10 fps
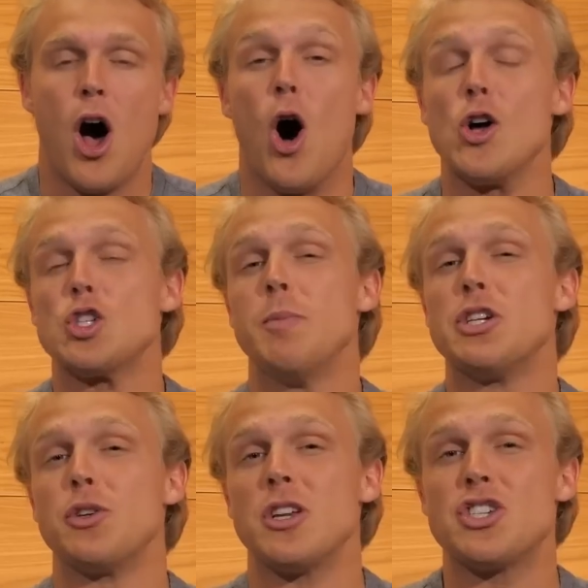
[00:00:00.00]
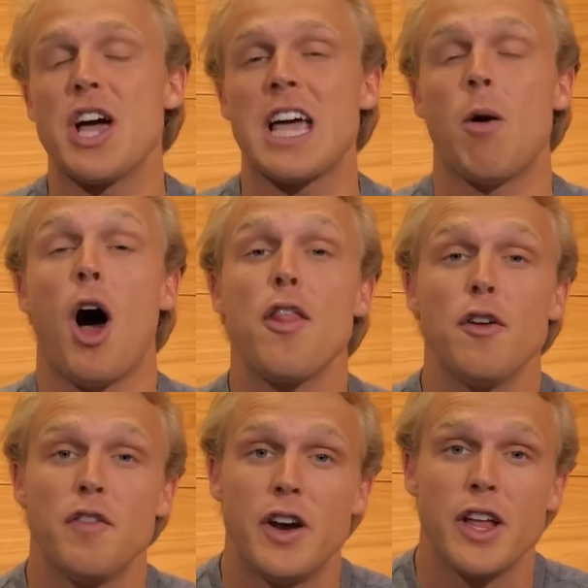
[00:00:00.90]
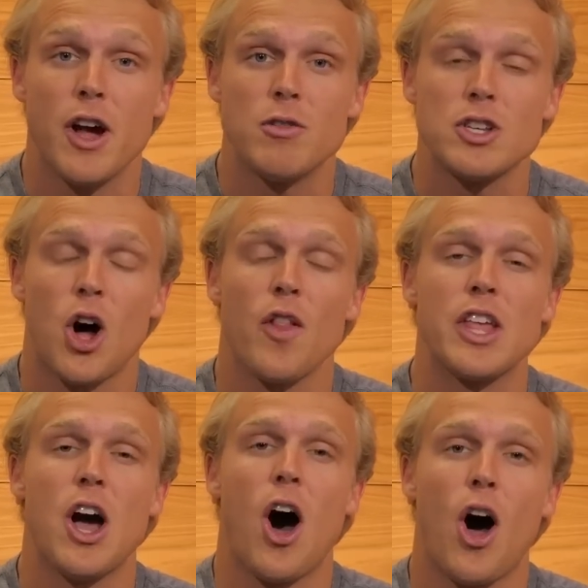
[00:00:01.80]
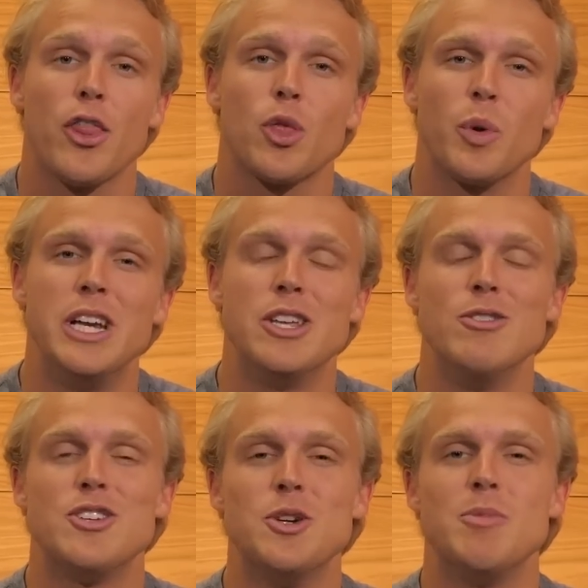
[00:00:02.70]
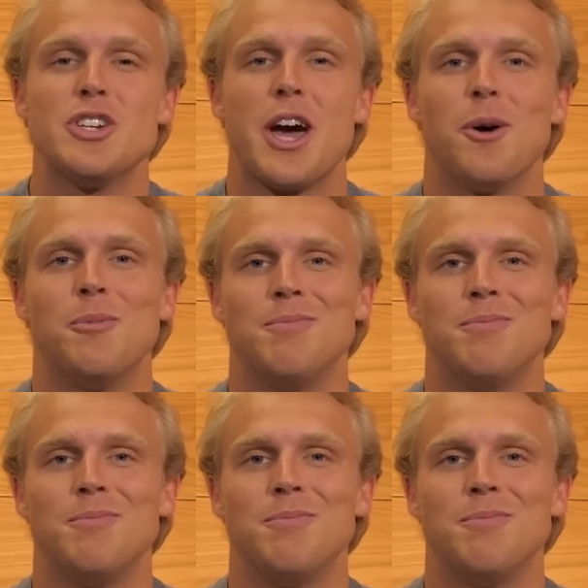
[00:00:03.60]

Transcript: Also, be sure to check out other videos on the On3 YouTube channel.